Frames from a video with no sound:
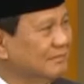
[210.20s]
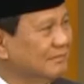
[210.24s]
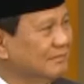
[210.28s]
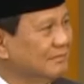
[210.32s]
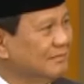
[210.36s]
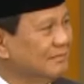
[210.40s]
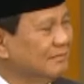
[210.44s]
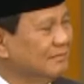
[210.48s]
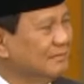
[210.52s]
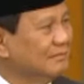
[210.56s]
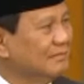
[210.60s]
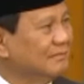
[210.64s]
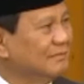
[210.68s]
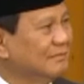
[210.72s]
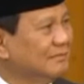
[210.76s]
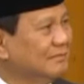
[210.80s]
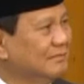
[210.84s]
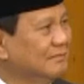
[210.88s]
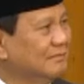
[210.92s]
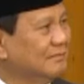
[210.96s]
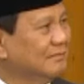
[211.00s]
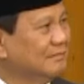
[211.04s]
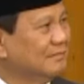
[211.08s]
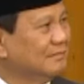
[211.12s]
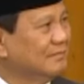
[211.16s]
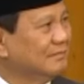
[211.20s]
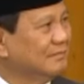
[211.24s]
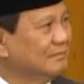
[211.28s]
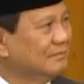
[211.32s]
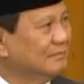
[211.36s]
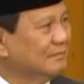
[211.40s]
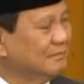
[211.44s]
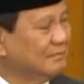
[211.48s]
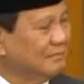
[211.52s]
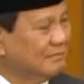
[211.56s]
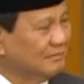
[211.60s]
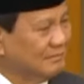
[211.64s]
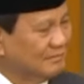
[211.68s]

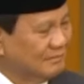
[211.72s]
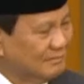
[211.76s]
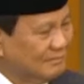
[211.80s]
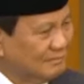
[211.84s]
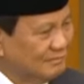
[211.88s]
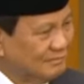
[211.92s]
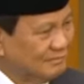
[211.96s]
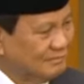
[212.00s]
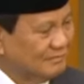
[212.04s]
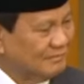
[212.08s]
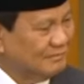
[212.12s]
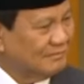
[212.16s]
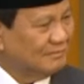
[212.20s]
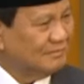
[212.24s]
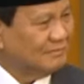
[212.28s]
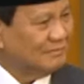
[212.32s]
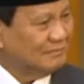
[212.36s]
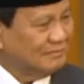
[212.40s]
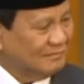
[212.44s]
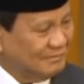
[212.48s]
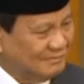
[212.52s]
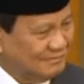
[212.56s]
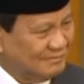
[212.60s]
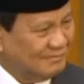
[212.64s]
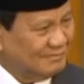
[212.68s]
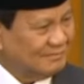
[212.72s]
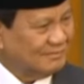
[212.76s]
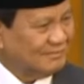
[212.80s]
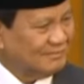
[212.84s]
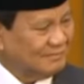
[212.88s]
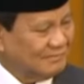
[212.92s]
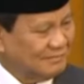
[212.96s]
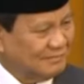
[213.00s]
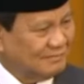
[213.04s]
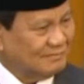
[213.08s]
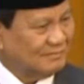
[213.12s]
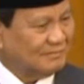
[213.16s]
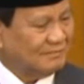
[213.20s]

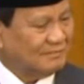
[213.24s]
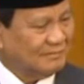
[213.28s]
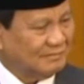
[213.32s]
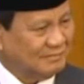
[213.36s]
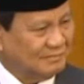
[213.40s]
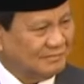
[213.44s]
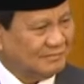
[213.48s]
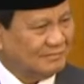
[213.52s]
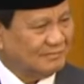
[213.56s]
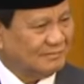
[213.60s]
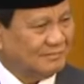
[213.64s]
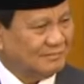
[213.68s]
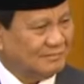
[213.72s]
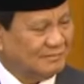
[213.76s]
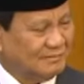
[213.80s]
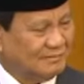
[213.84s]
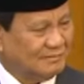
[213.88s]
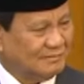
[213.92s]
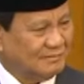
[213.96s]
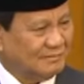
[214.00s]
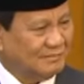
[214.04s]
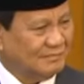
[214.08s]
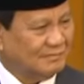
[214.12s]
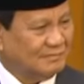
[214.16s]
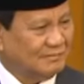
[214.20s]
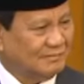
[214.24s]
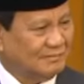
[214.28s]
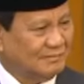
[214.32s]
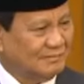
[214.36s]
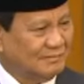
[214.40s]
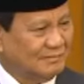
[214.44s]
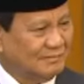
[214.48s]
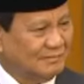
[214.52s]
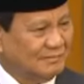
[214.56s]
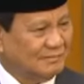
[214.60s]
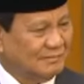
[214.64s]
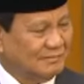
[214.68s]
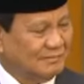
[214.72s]

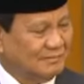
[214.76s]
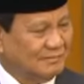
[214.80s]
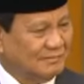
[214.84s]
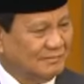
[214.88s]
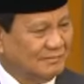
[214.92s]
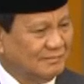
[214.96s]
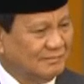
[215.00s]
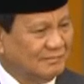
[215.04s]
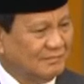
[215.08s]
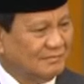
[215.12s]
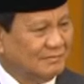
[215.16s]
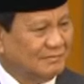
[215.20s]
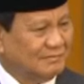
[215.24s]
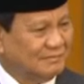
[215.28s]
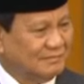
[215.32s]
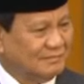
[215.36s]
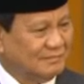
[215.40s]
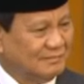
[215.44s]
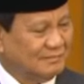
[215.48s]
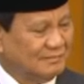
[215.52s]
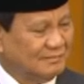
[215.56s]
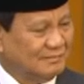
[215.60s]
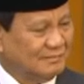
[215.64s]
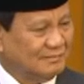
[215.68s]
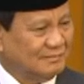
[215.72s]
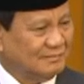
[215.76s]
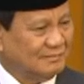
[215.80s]
[no speech]